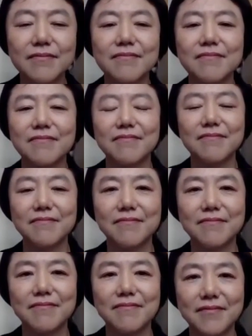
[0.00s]

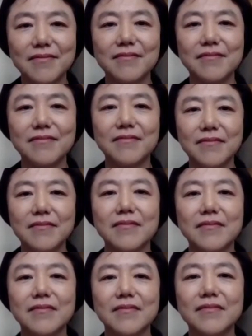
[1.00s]

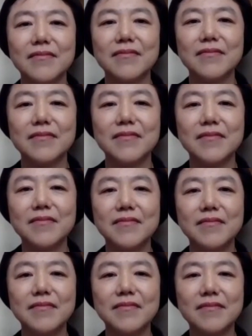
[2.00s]

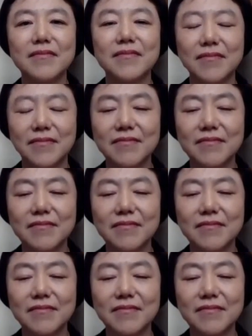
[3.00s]
(silent)